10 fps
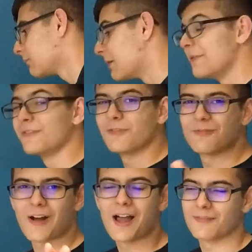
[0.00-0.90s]
maybe even
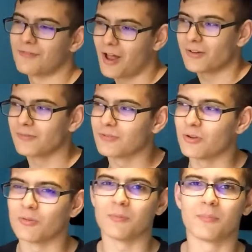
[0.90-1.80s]
5, I don't even
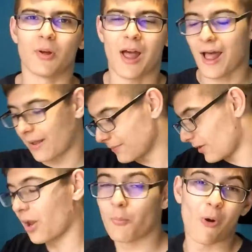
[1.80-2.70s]
know, but
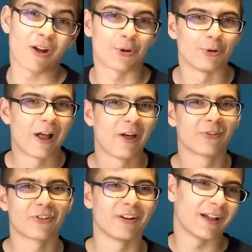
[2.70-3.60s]
I'm walking around,
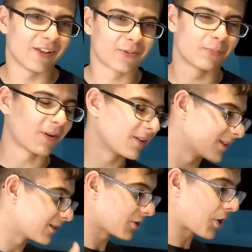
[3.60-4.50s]
sorry guys, I'm probably
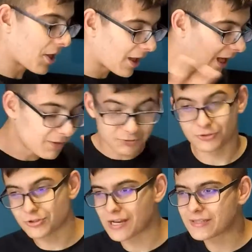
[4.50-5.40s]
getting hella
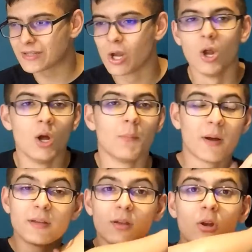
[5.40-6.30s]
distracted,
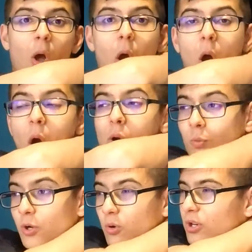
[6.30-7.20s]
but I did
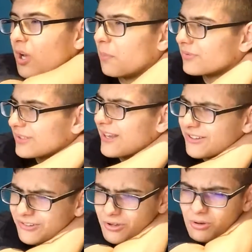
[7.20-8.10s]
record a couple
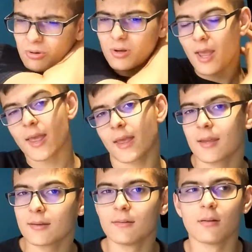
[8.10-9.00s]
days ago,
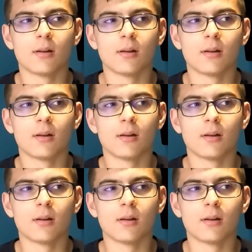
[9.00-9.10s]
and